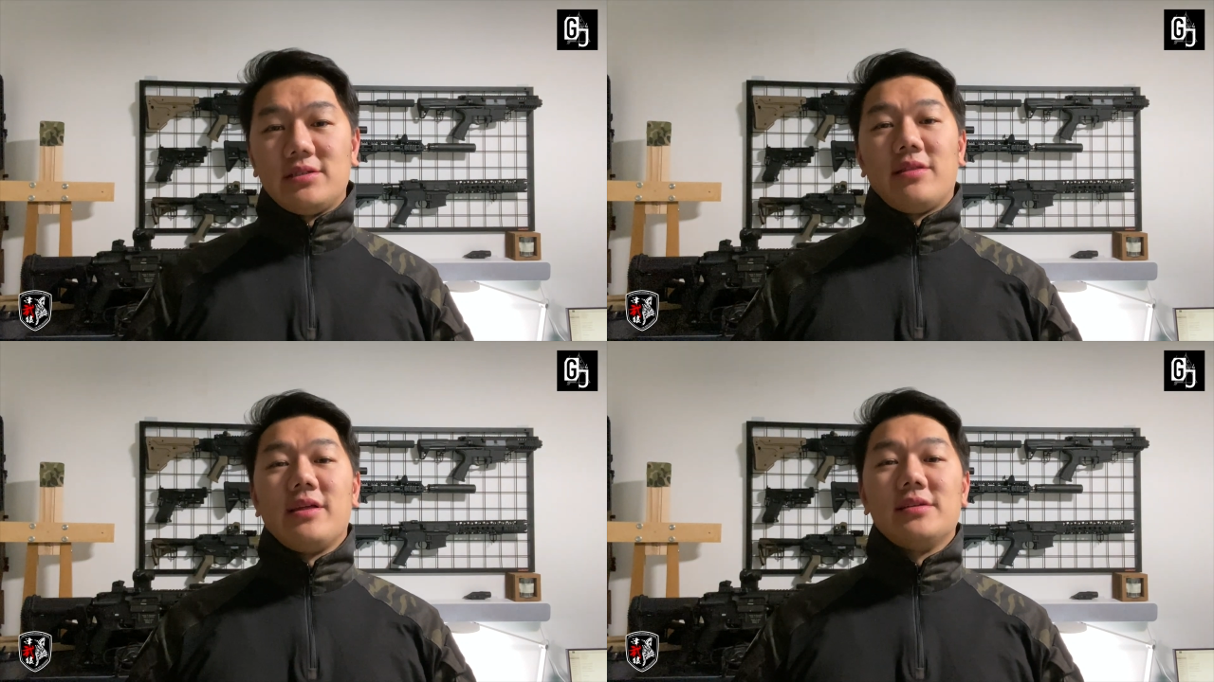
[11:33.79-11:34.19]

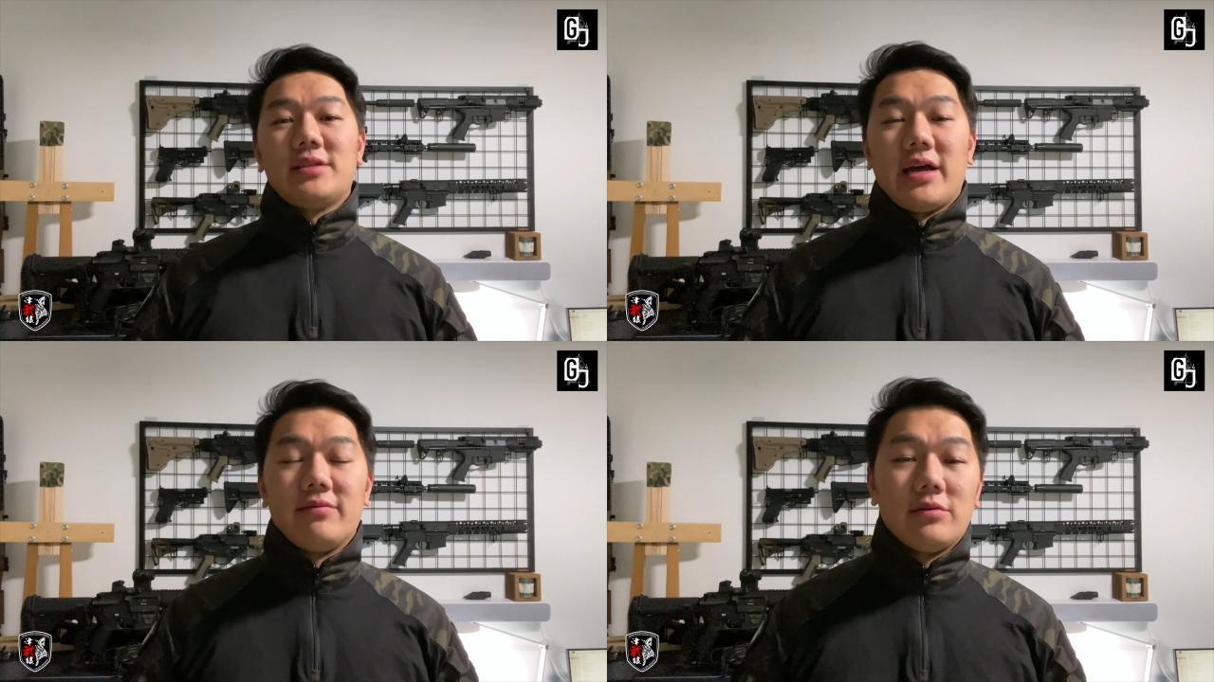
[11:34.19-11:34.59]
are things
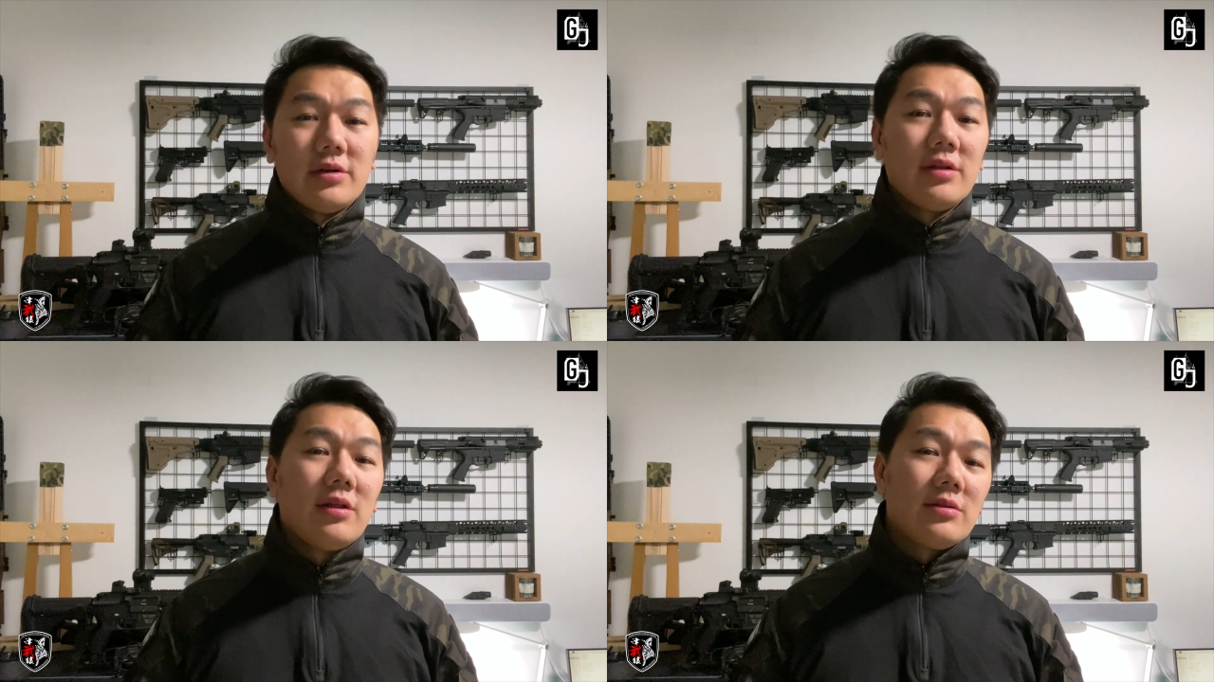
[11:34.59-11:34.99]
that I've
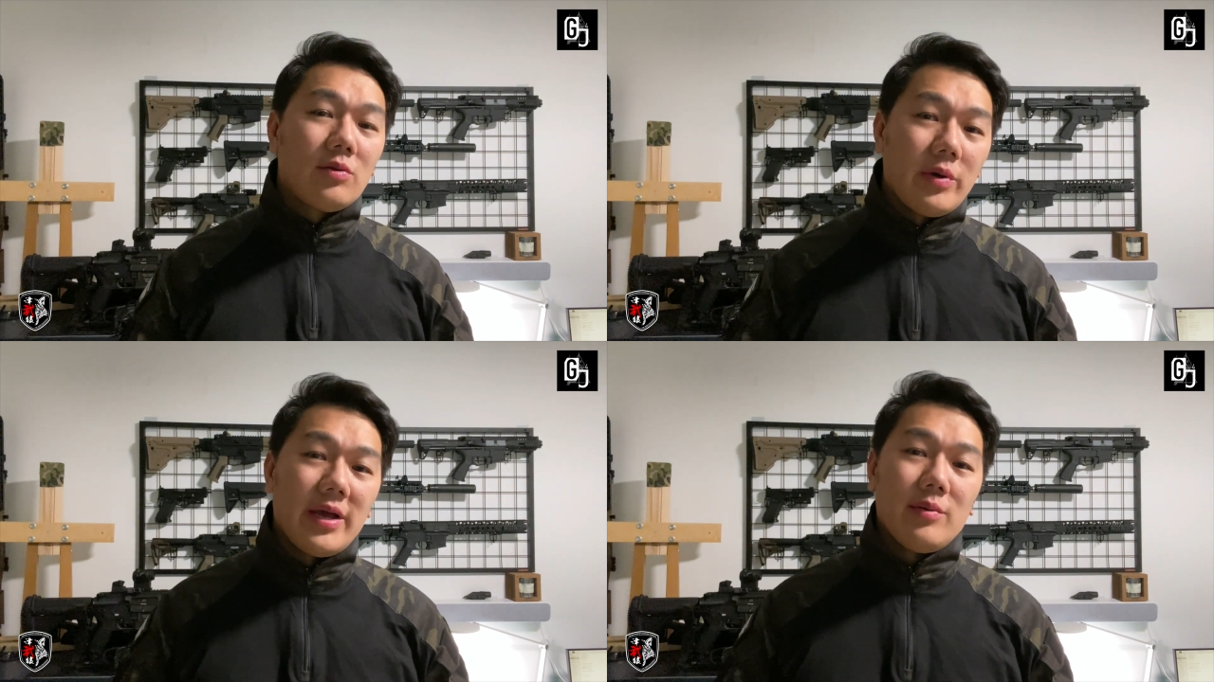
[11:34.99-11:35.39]
learned along the
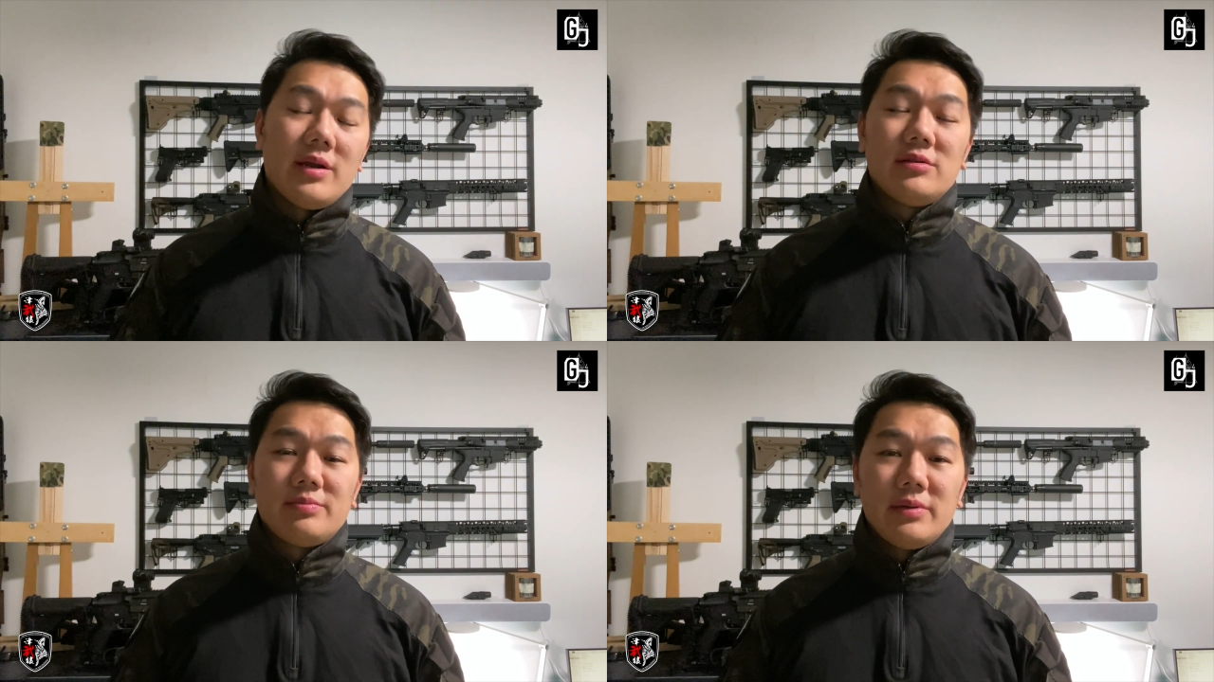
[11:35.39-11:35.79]
way when
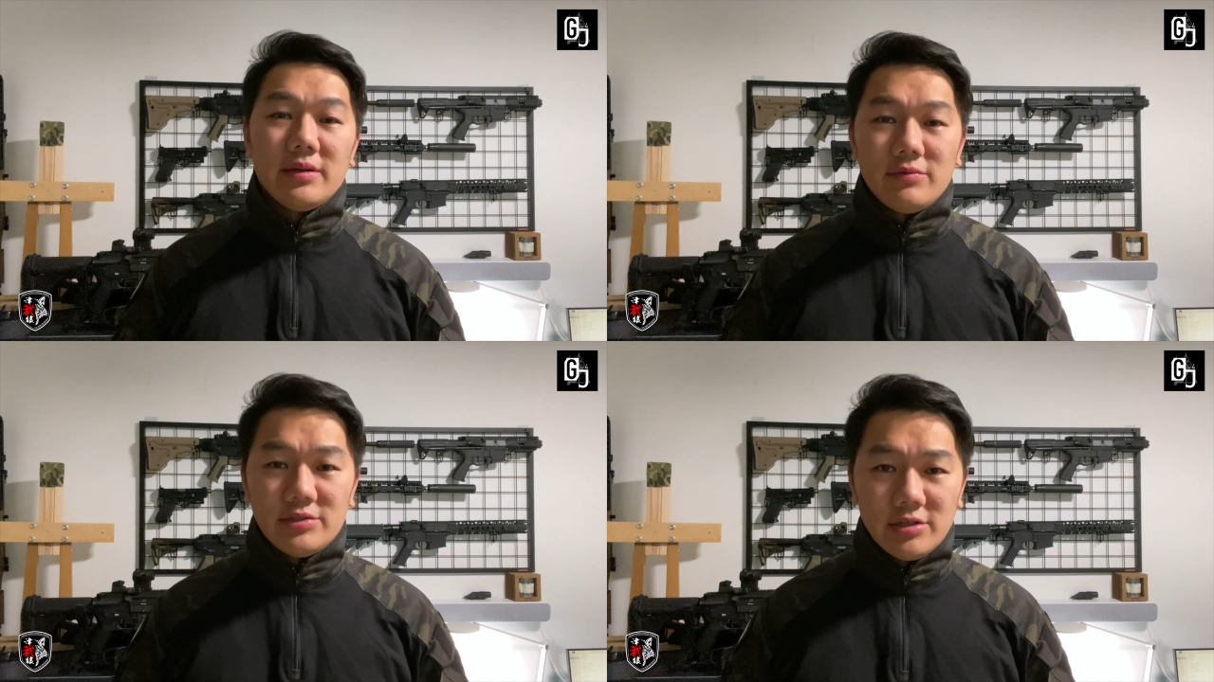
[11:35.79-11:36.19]
I was
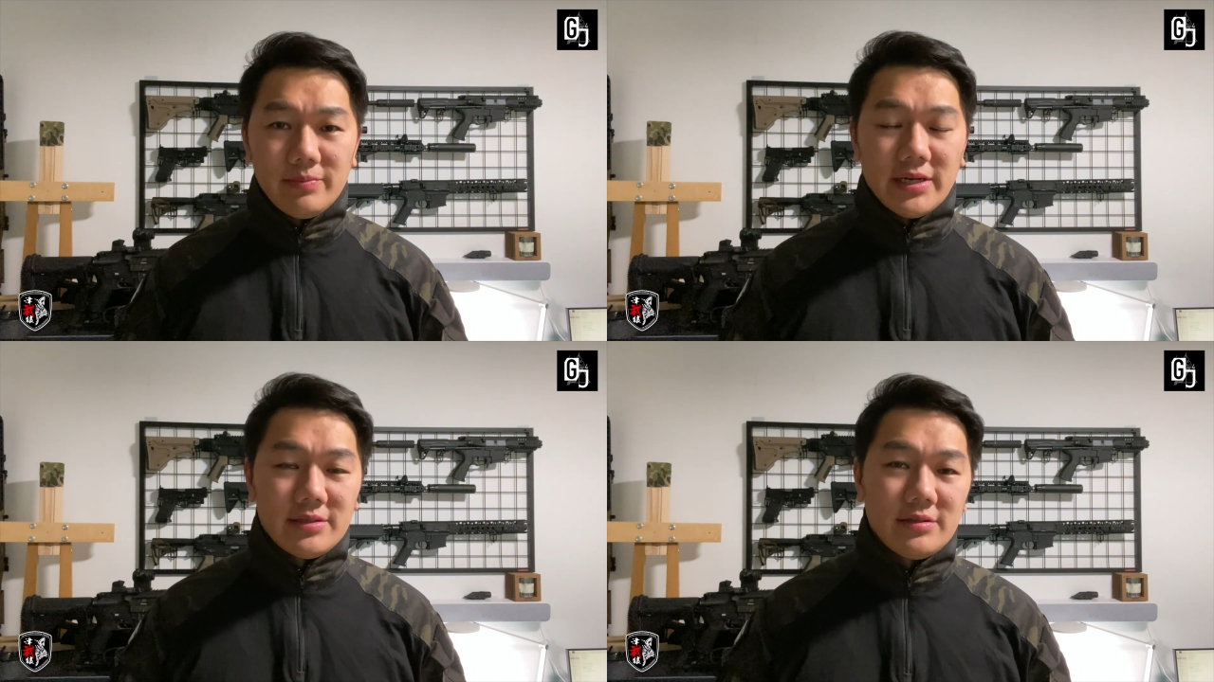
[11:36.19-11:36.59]
playing with Joe
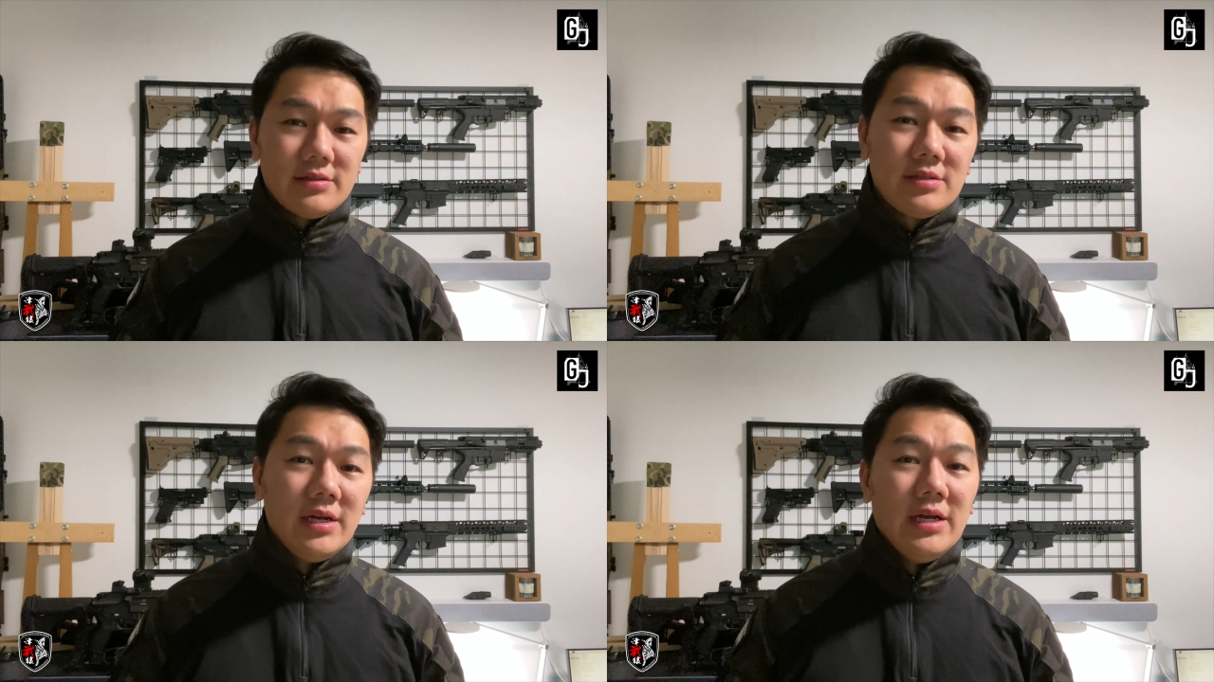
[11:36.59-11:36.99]
Blasters.